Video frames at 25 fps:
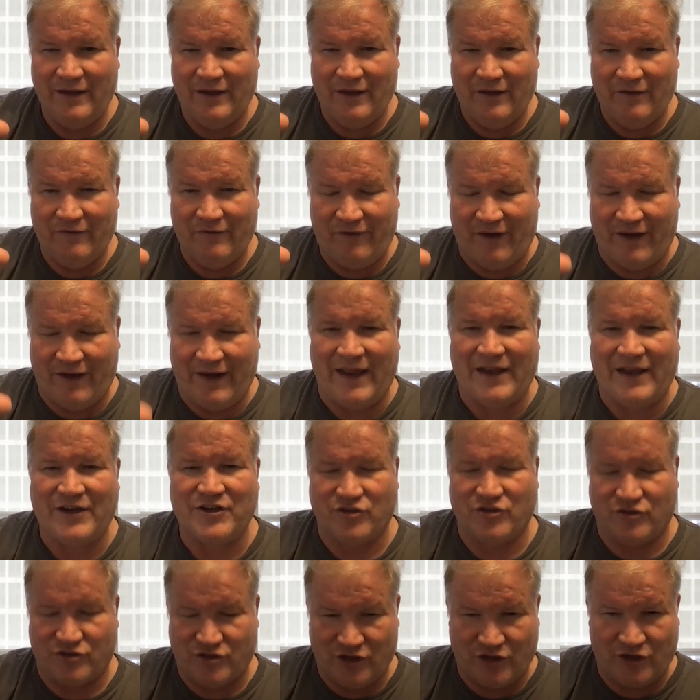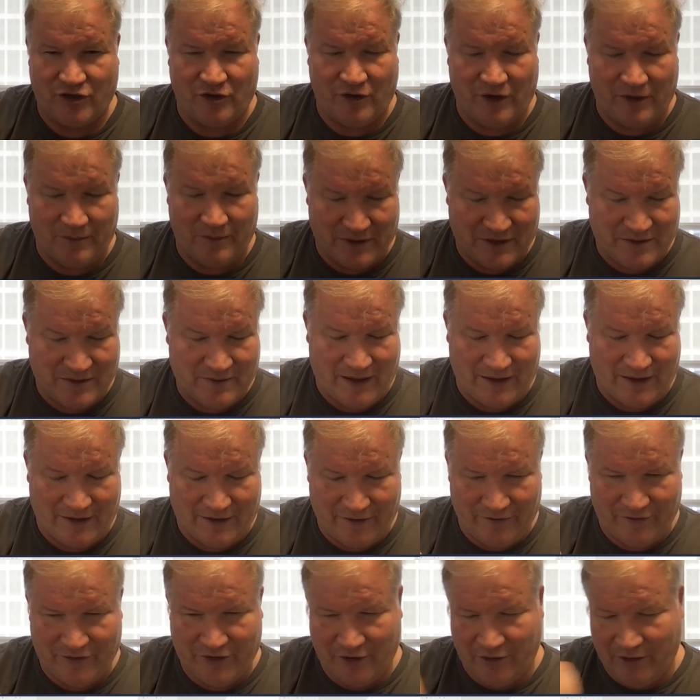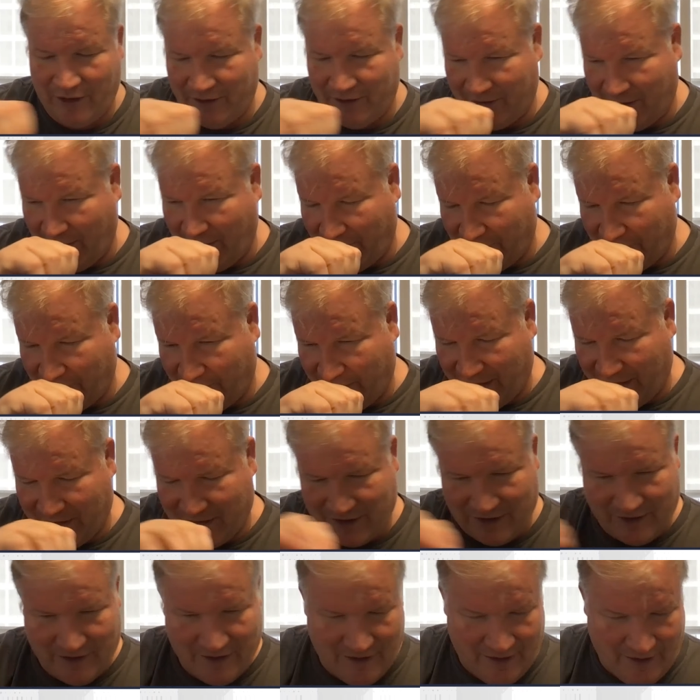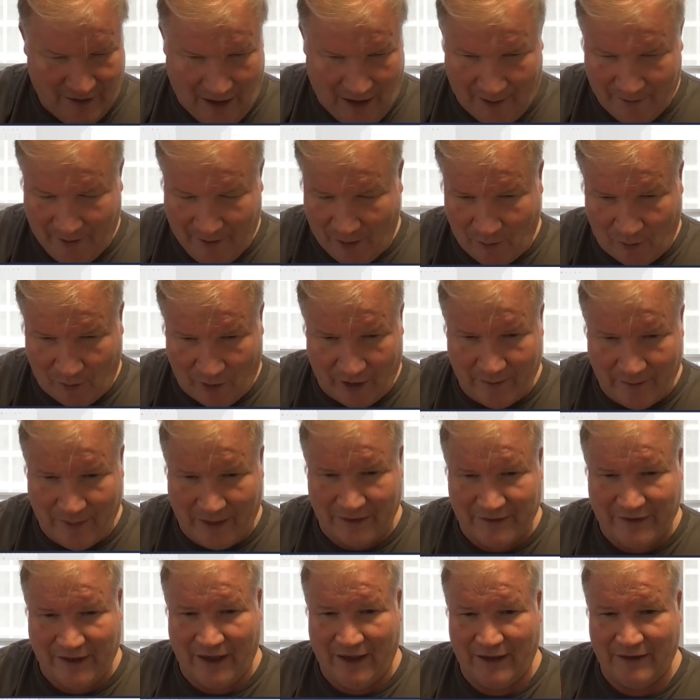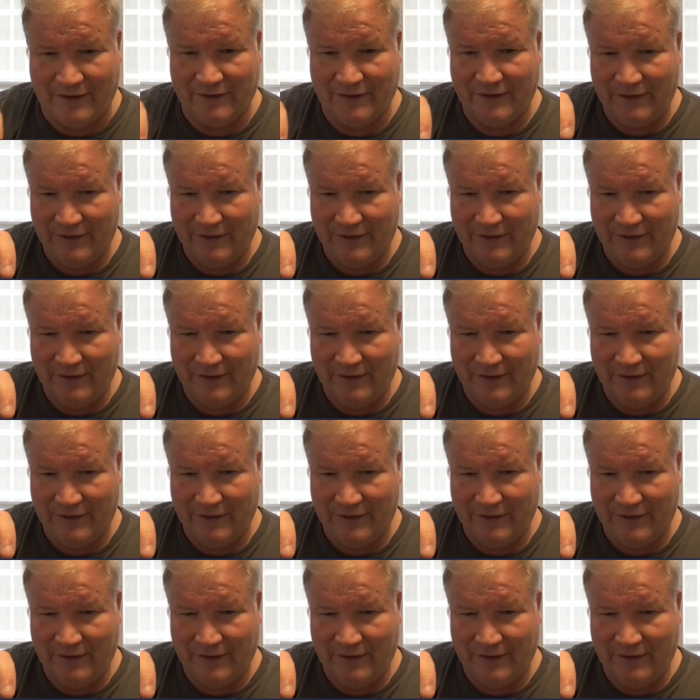financial security perspective to it and other things. I'm not worried about that.